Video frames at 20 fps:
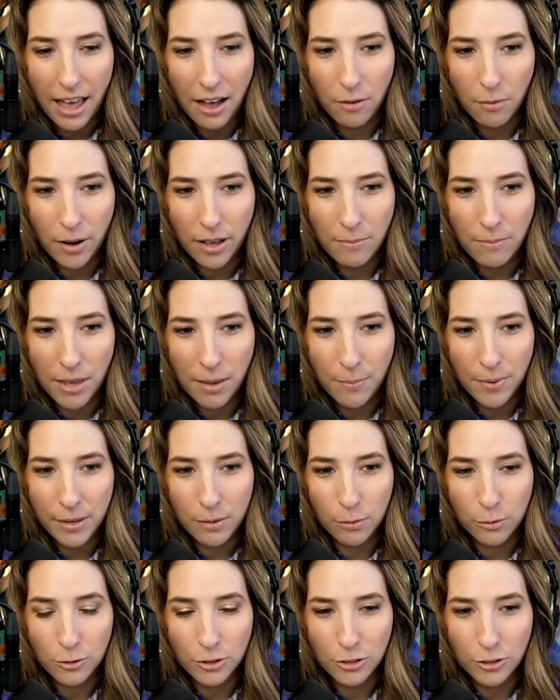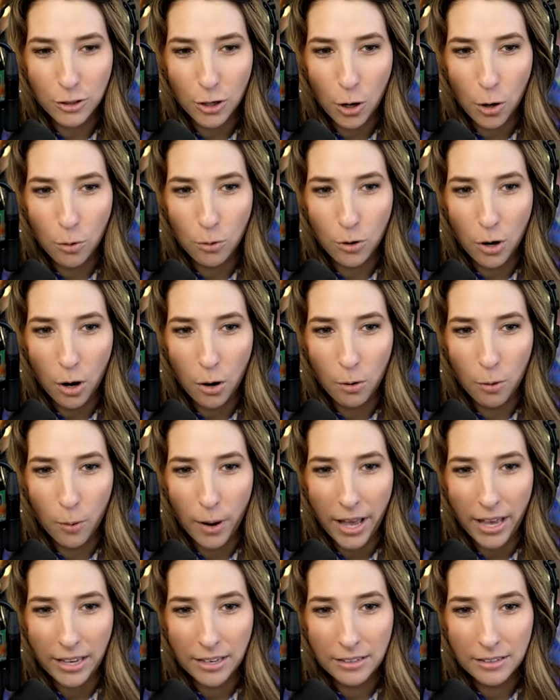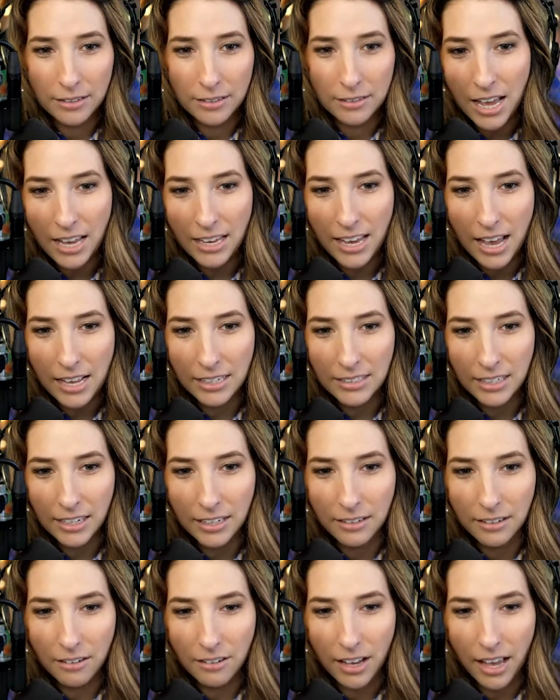That way maybe it will just go away. Yeah, it did.